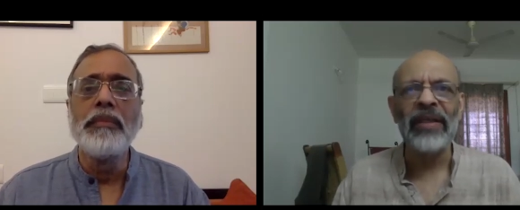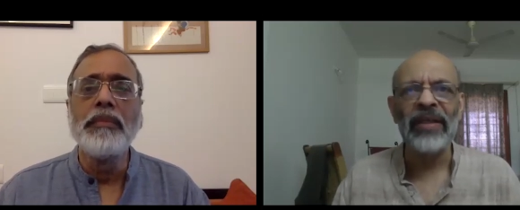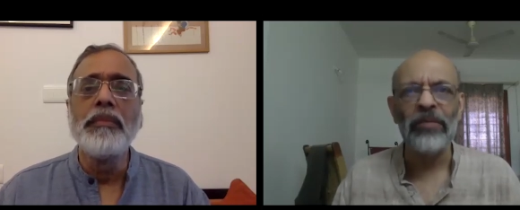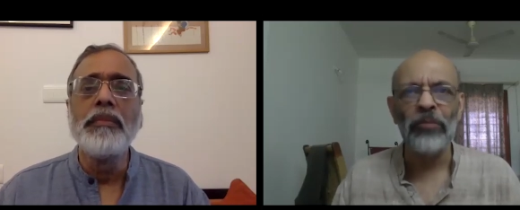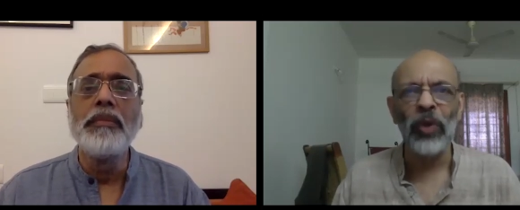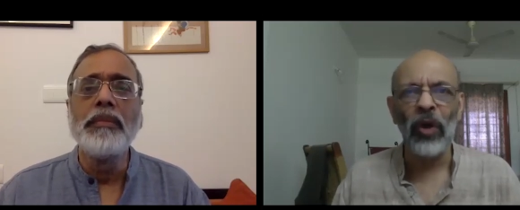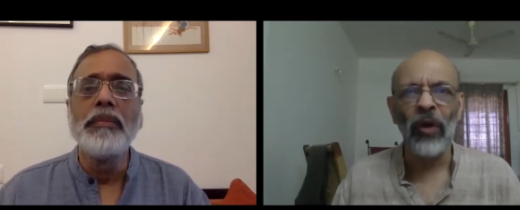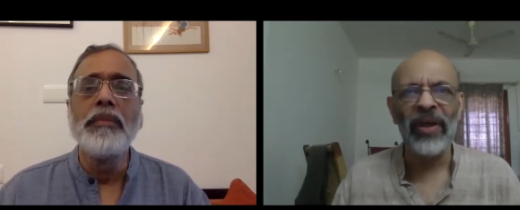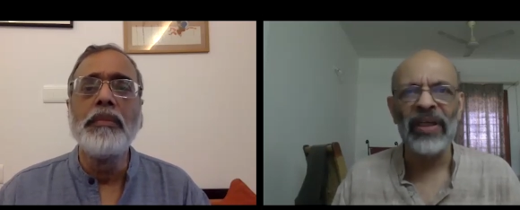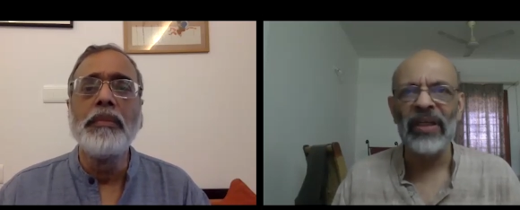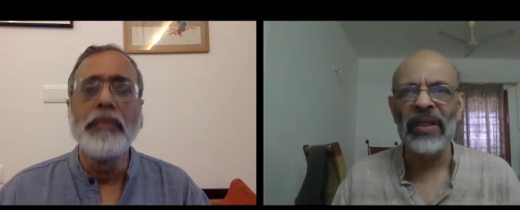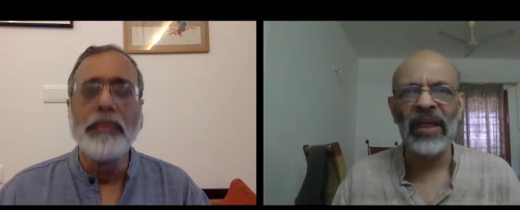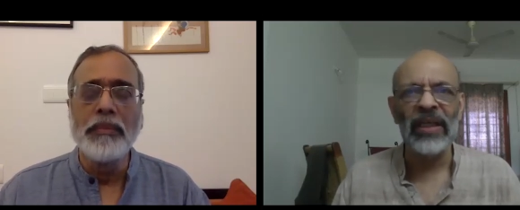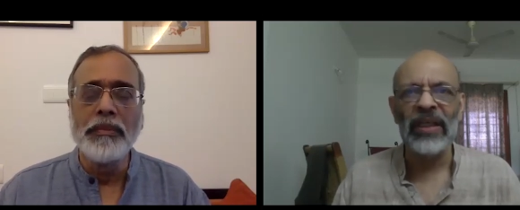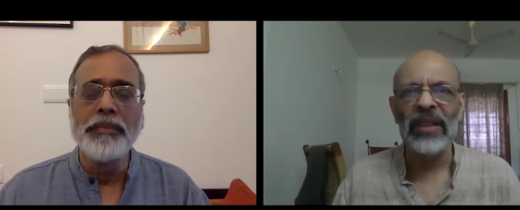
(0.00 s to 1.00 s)
Speaker 1: deployed
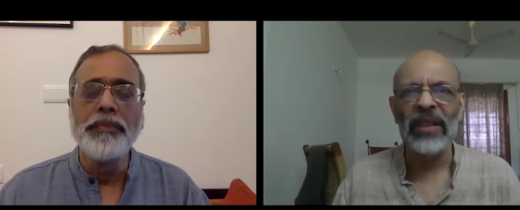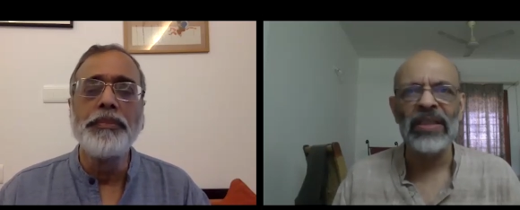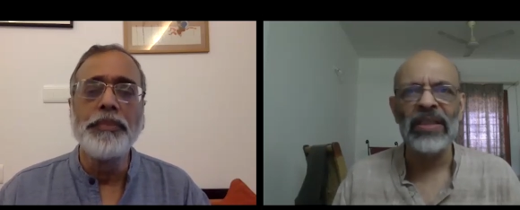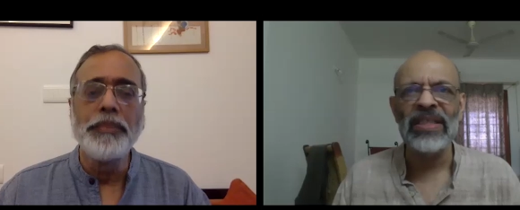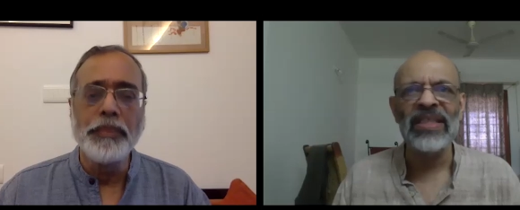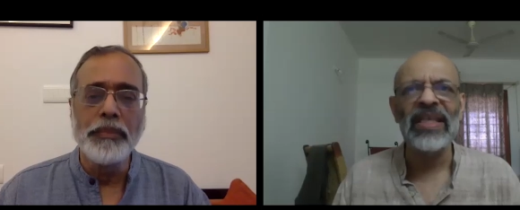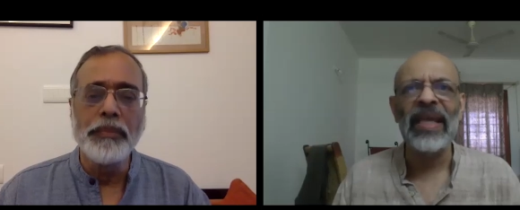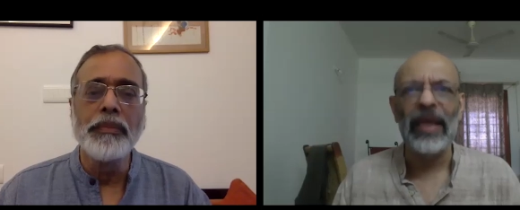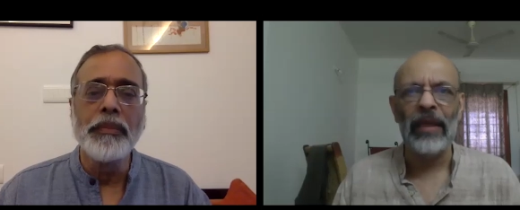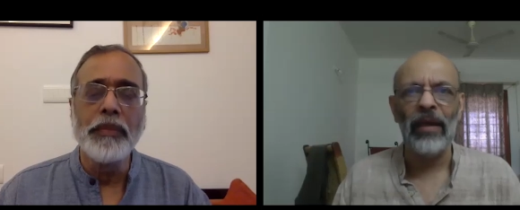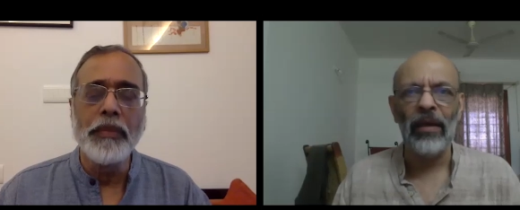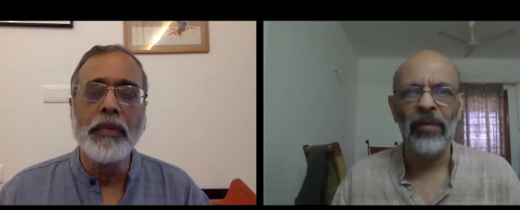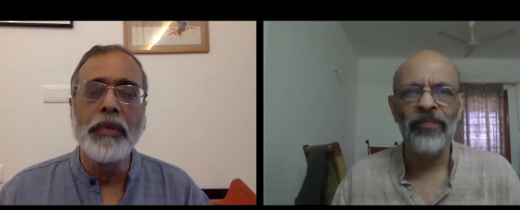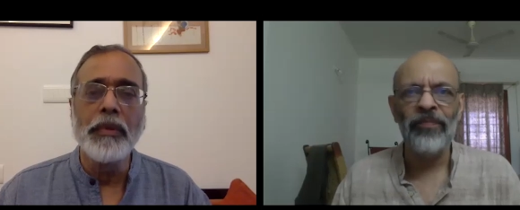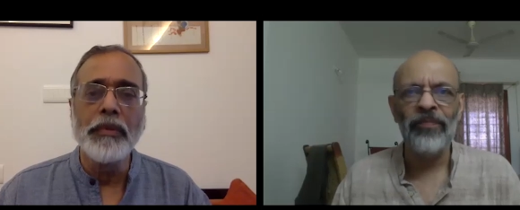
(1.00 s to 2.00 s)
in any scale.
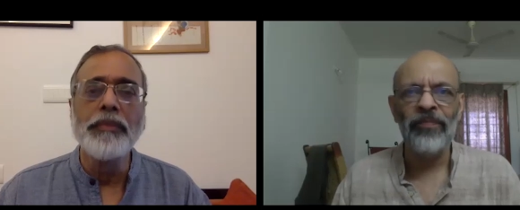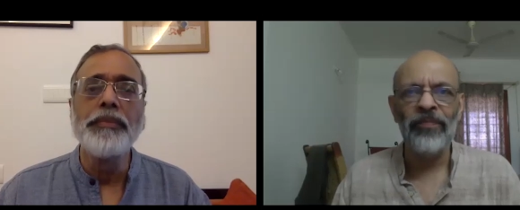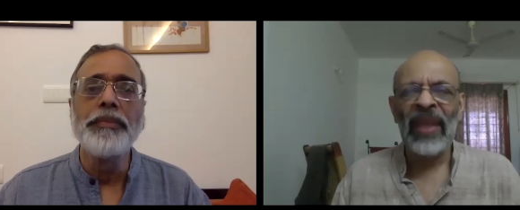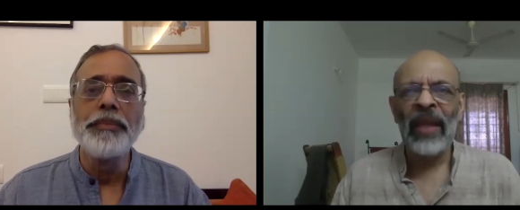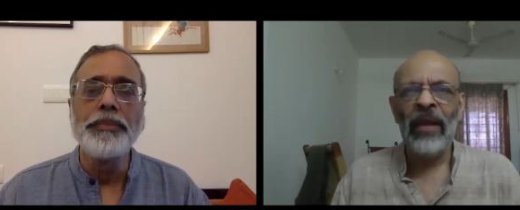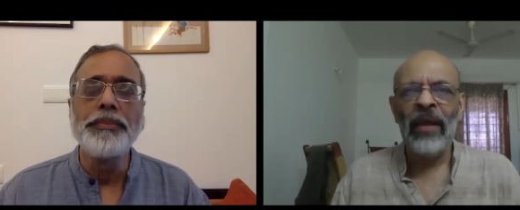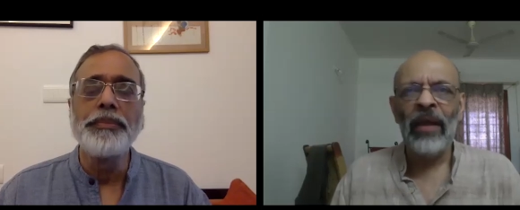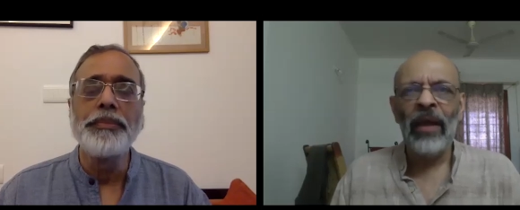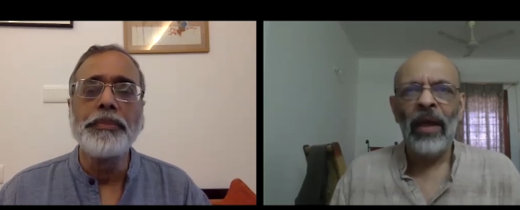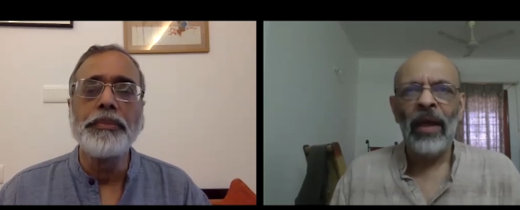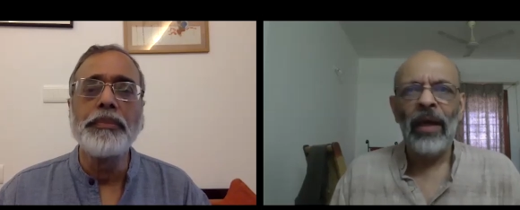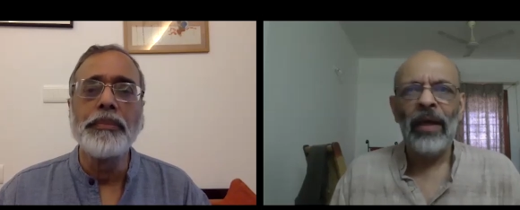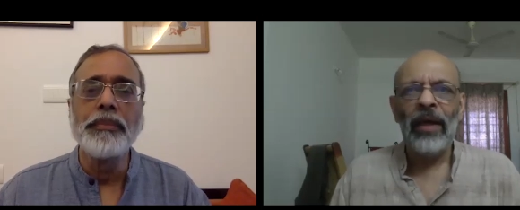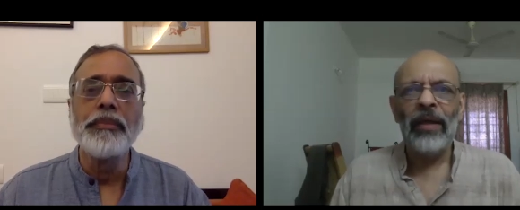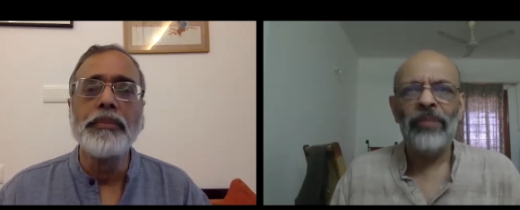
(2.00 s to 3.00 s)

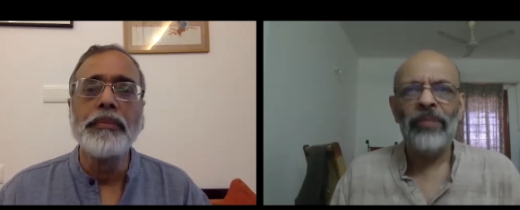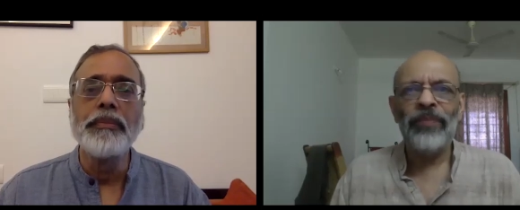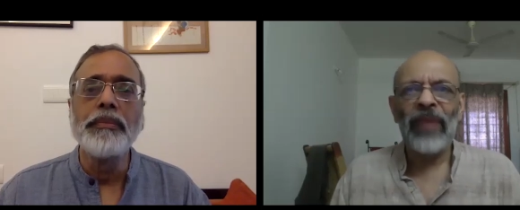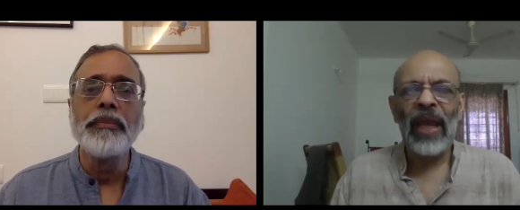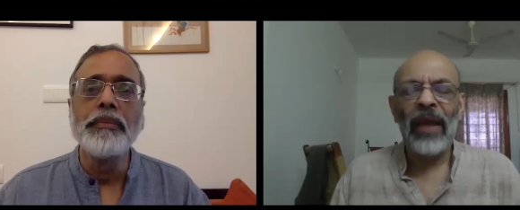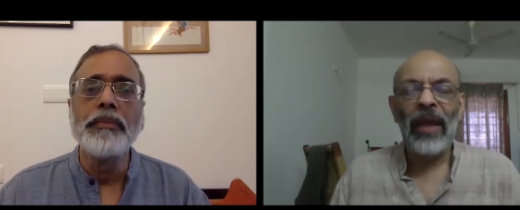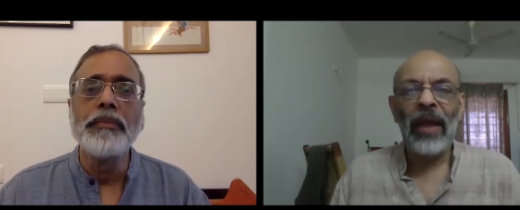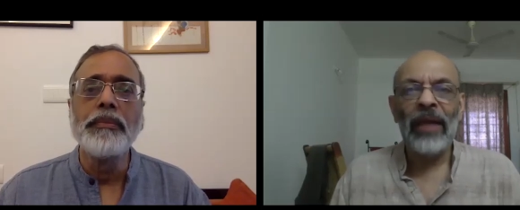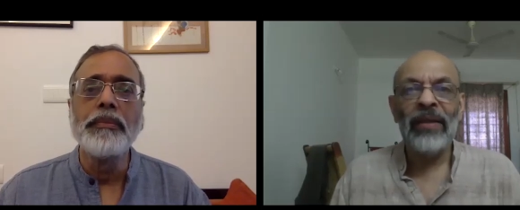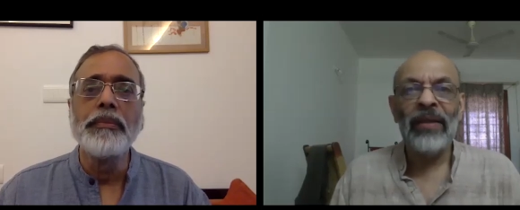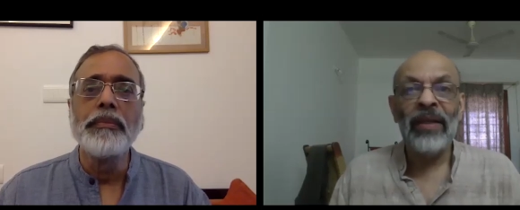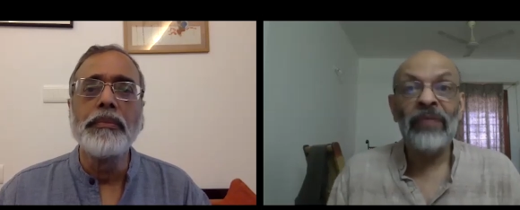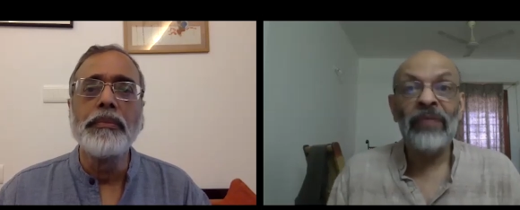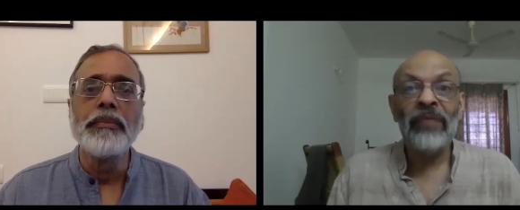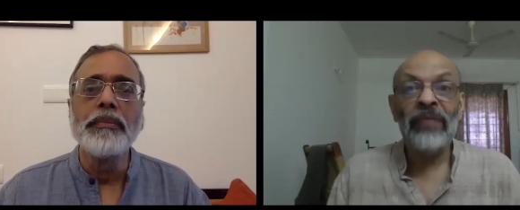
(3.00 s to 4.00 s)
Um, and
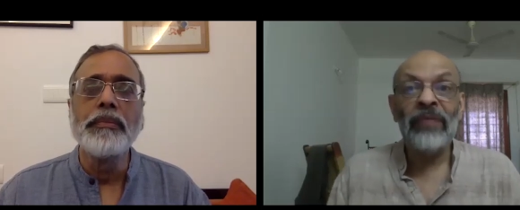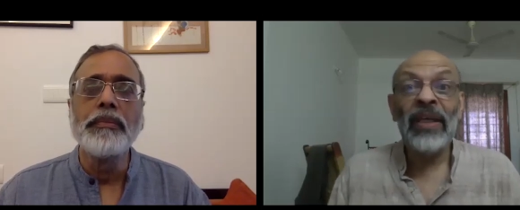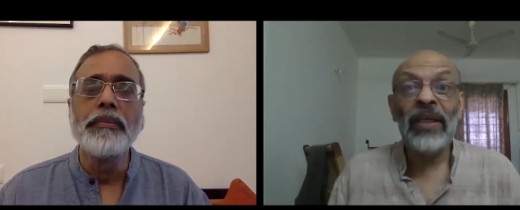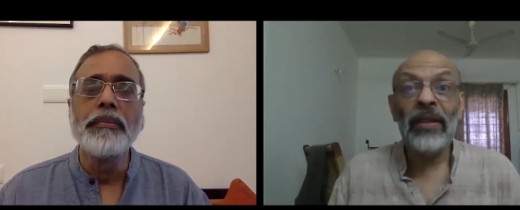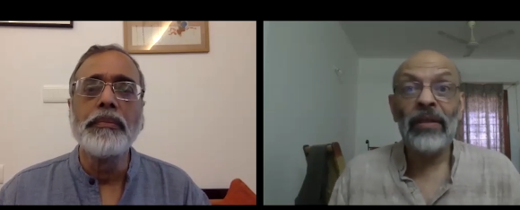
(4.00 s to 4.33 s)
there are three